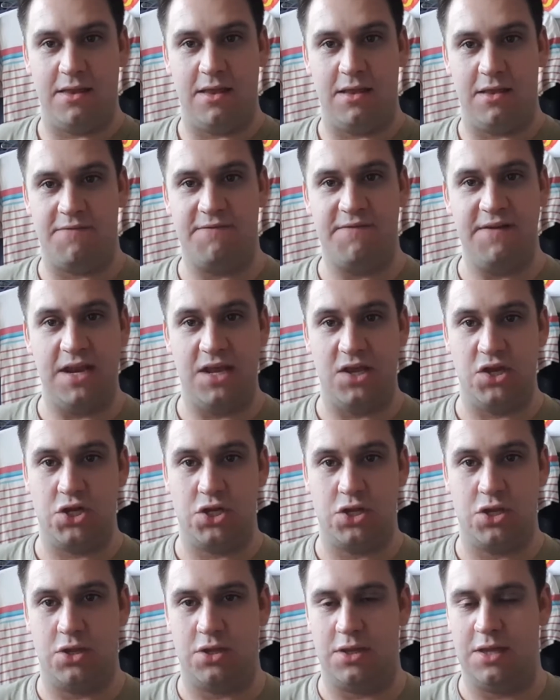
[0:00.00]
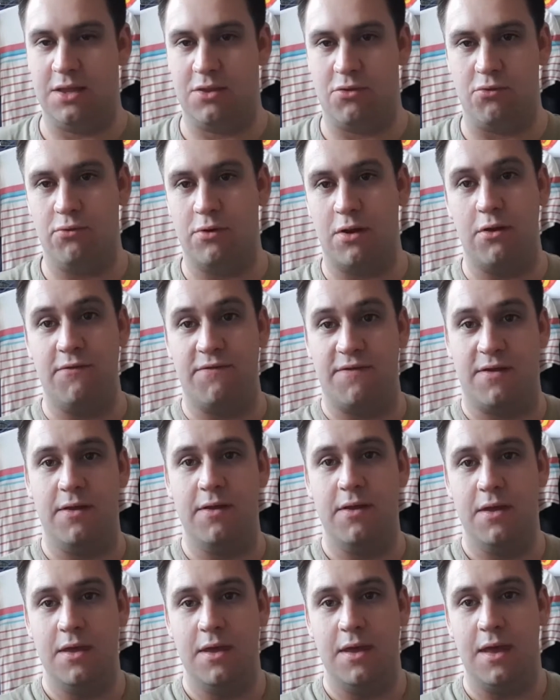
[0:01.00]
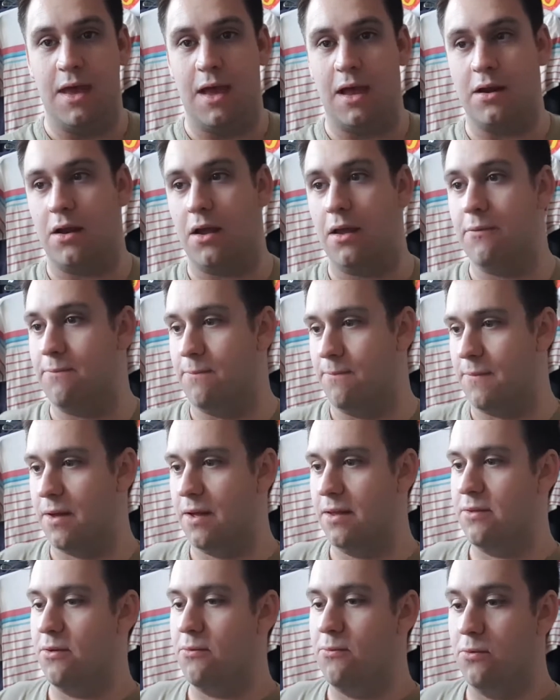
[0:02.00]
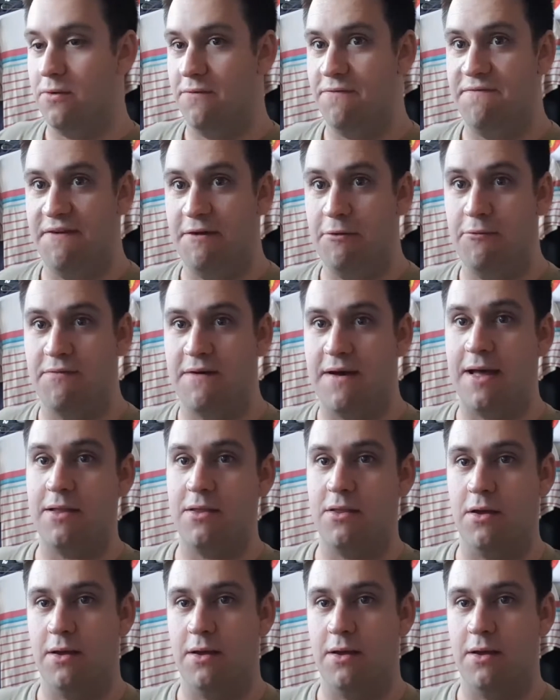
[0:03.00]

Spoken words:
It's finished, it's all over, and I don't want to feel that.